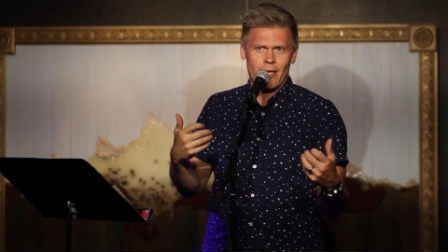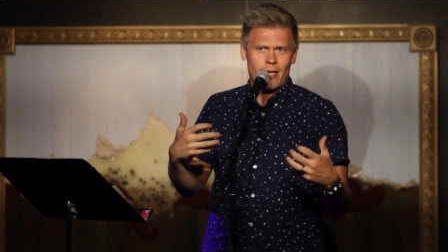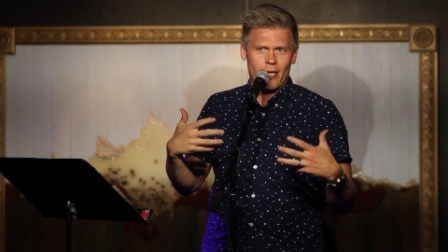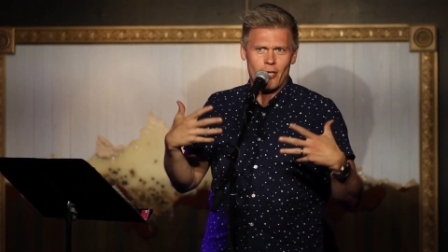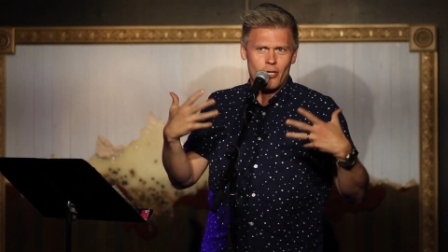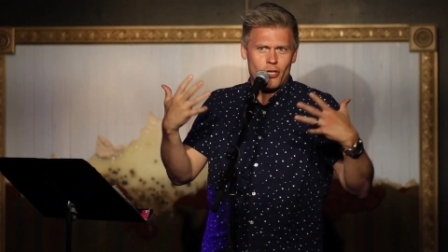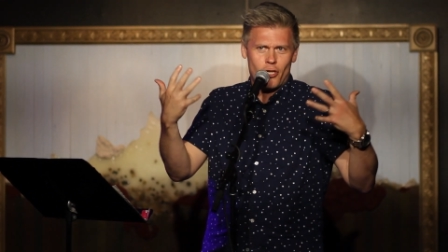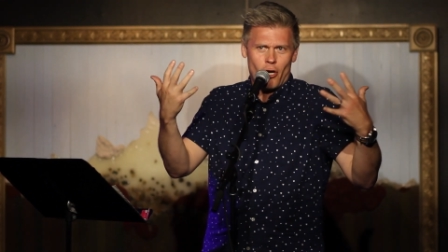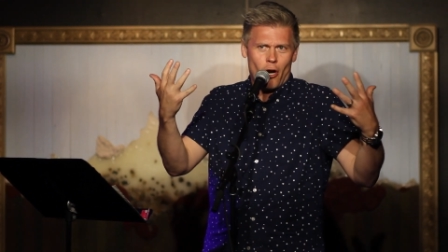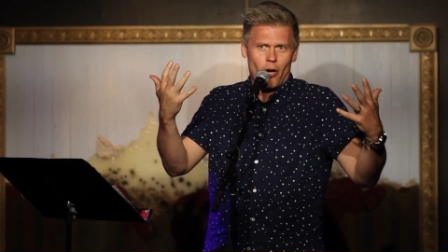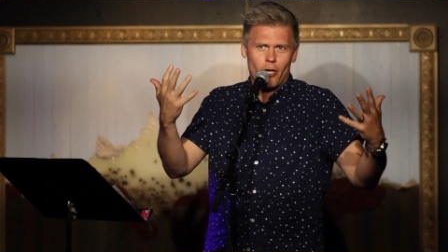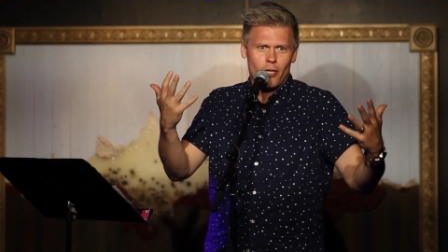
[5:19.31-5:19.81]
and
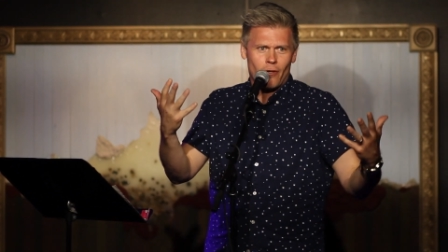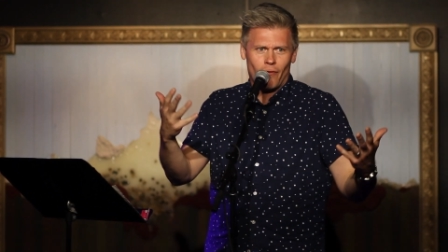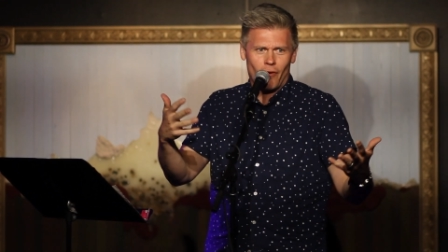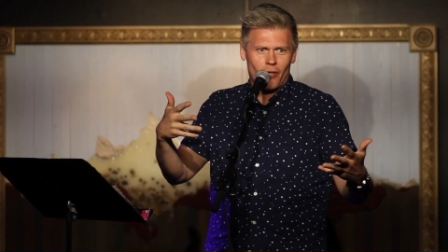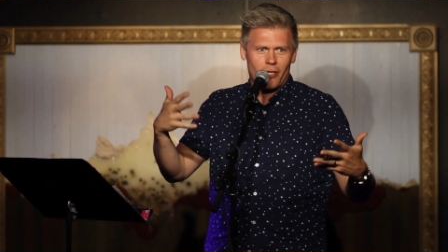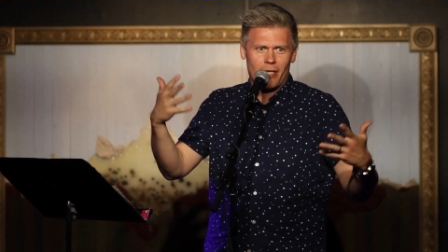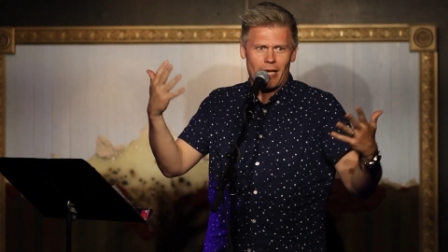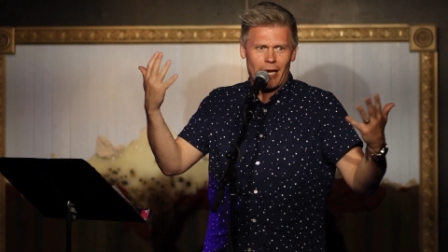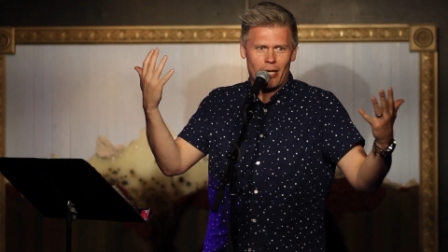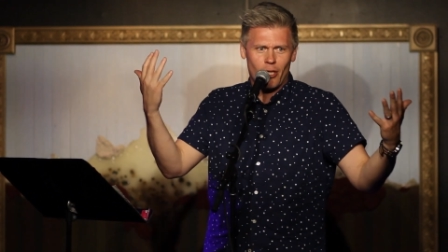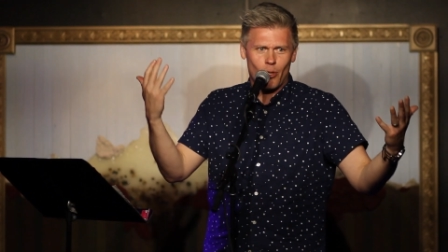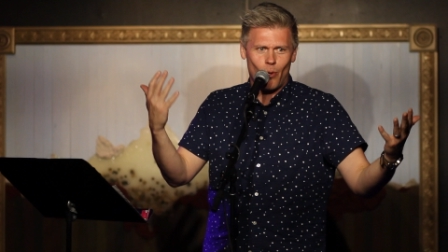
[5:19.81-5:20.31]
in charge of your
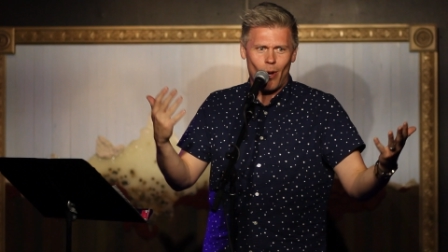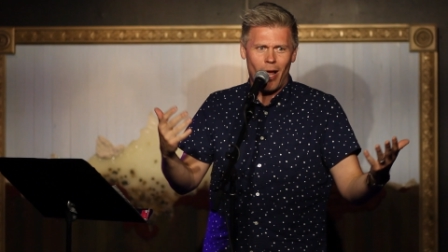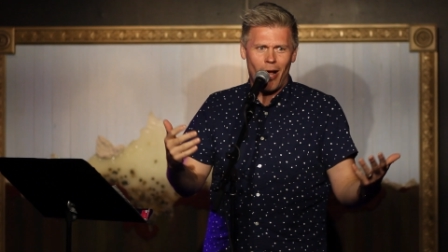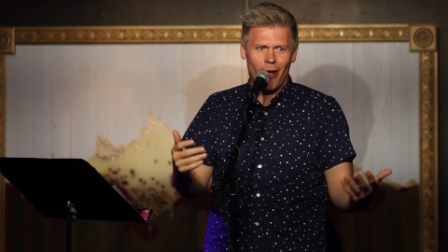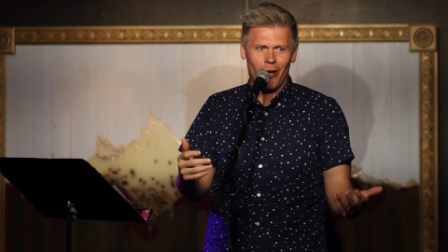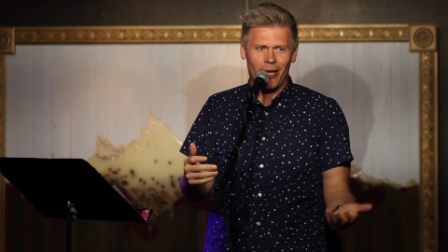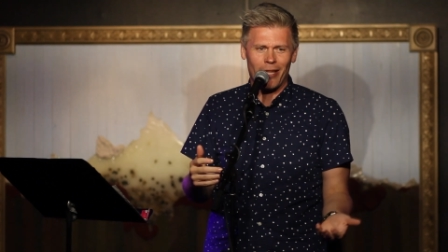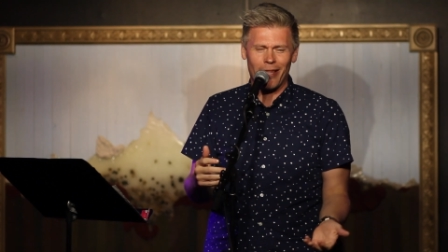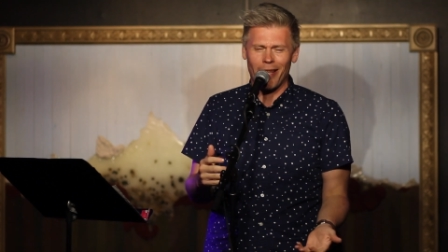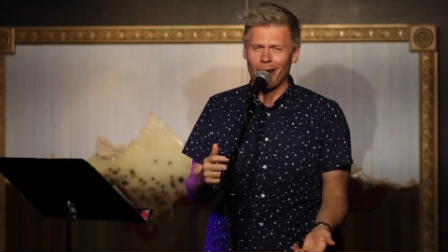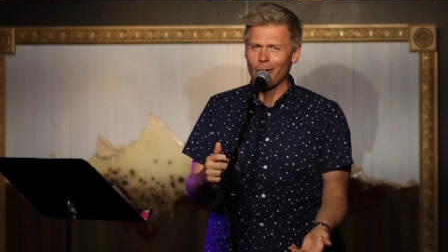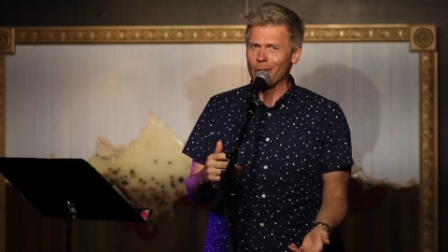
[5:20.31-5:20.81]

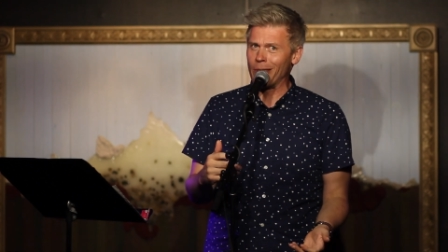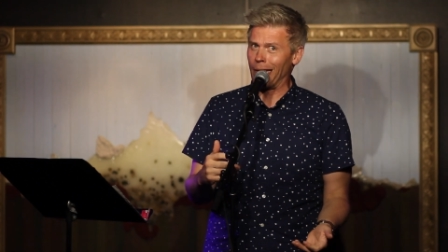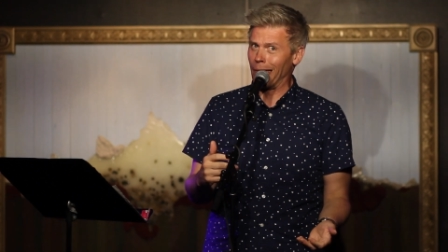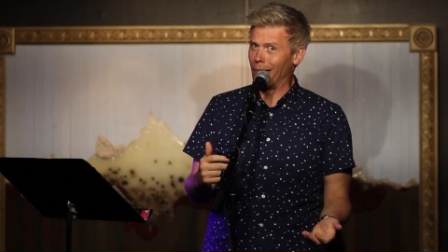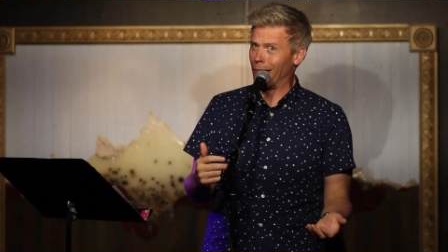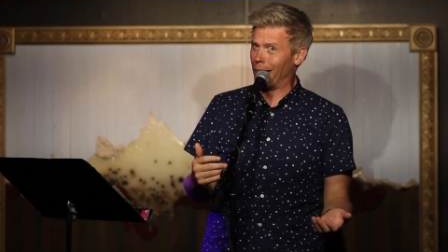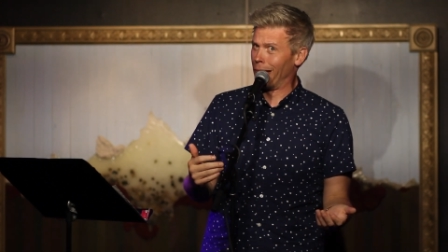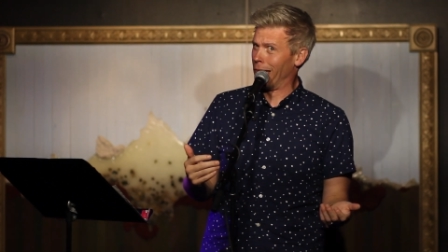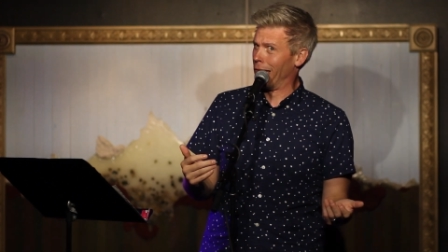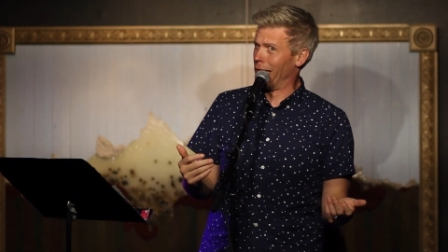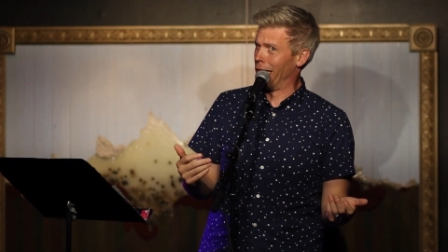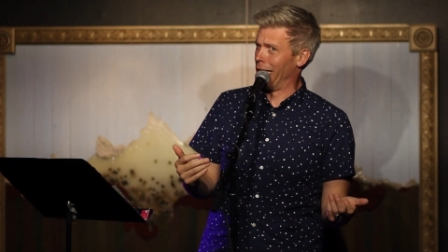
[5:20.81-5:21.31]
sexuality. Then I was like,
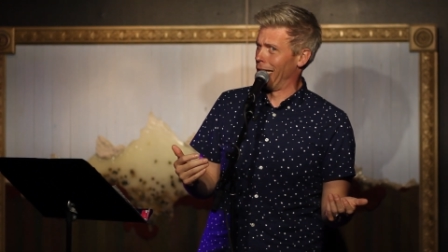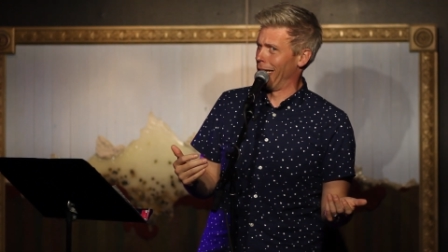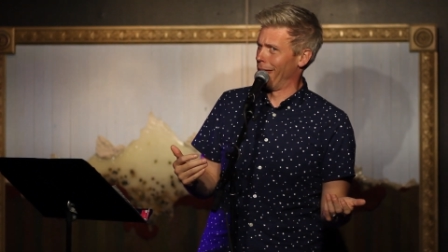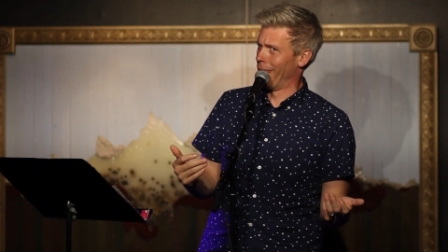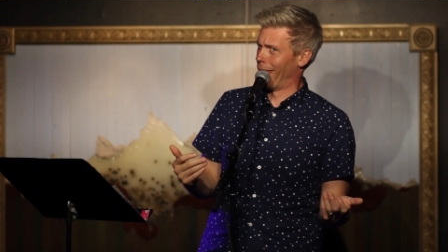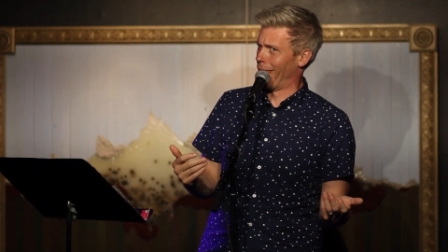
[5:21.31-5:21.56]
really?